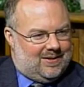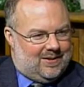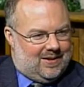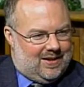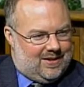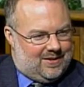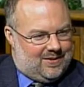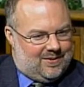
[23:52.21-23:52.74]
They're
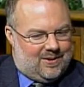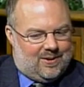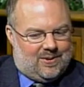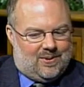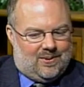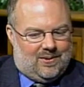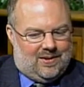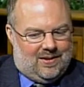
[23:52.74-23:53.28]

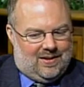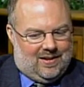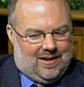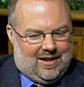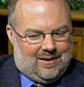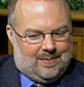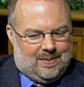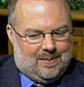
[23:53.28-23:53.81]
controversial, and a
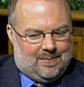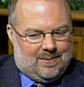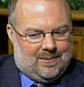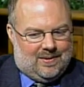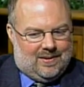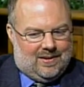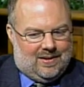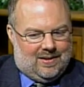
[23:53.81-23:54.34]
lot of
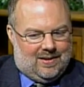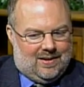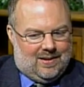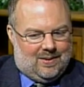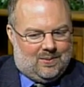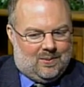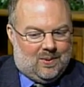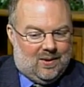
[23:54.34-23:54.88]
people
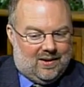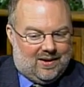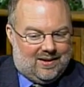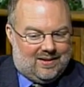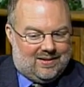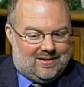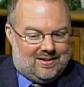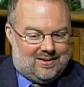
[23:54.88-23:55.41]
that work
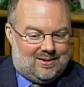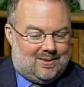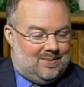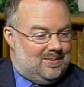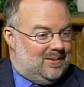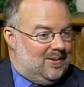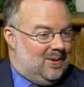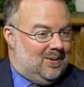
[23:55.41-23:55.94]
in the
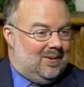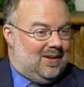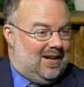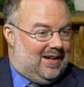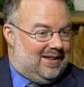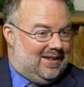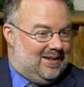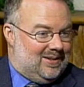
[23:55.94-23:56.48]
systems don't
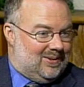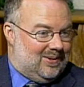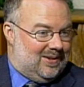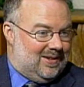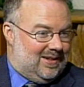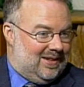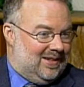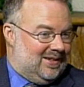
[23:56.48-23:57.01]
like these sort
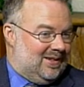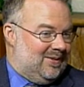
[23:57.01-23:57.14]
of things.